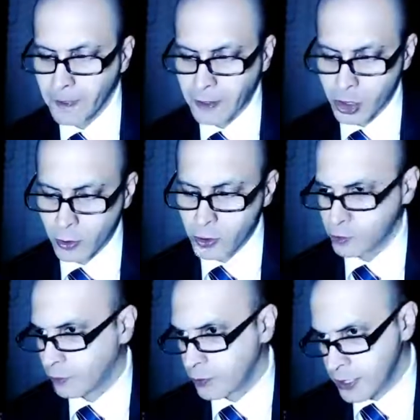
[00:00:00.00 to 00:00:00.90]
It's also
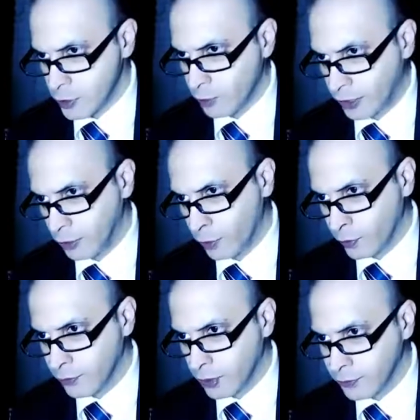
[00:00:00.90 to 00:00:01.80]
the reason why a lot
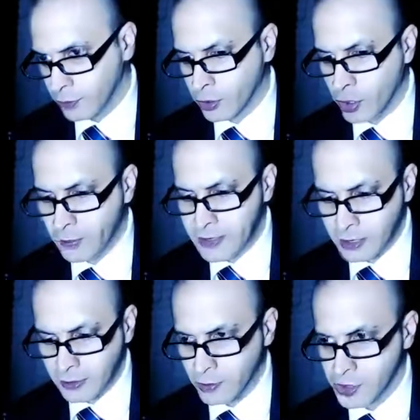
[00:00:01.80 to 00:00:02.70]
of other
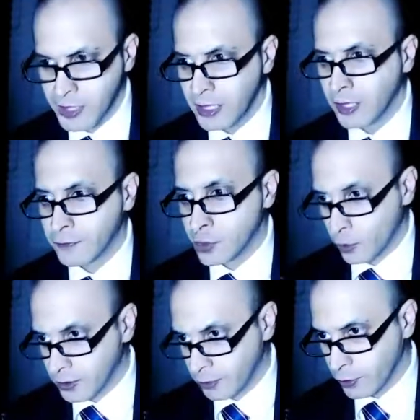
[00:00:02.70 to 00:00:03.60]
commentators have
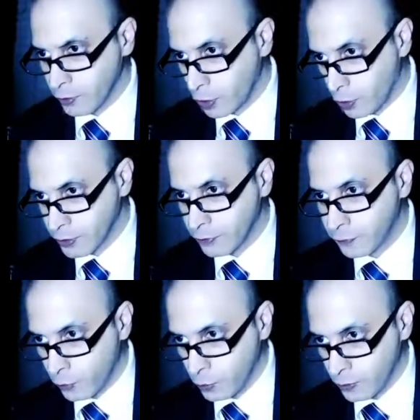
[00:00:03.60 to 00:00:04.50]
talked about order
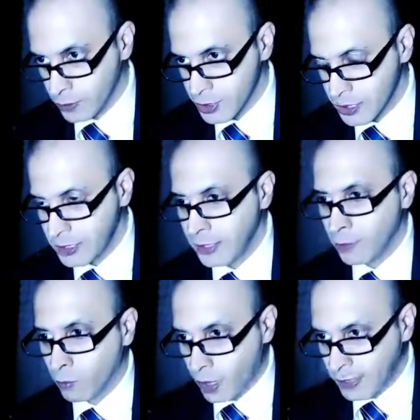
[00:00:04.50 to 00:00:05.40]
followers
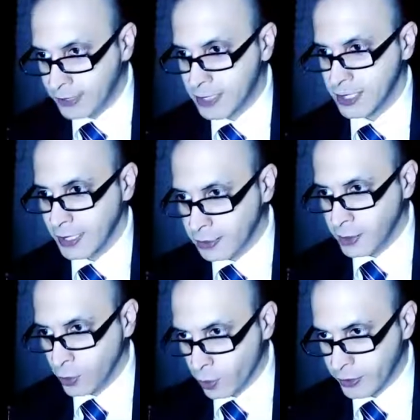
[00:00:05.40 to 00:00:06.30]
and why it's
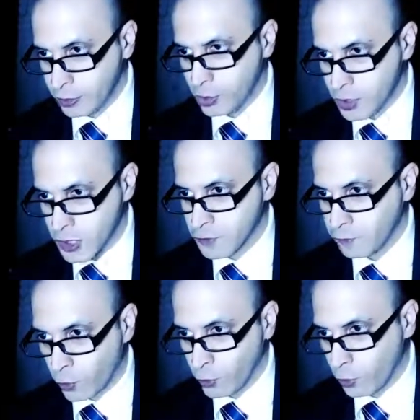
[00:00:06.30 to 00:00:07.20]
idiotic to just
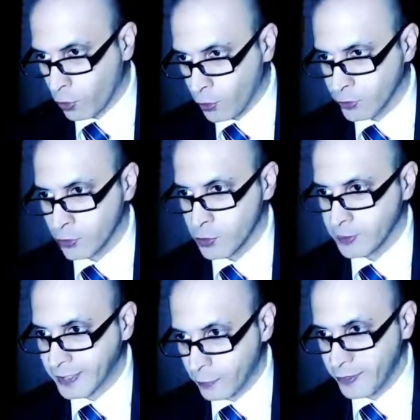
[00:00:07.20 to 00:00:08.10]
follow orders
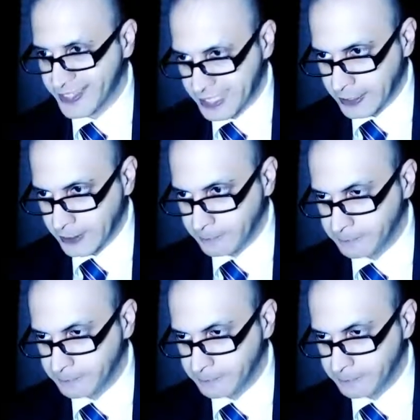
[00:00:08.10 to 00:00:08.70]
without thinking.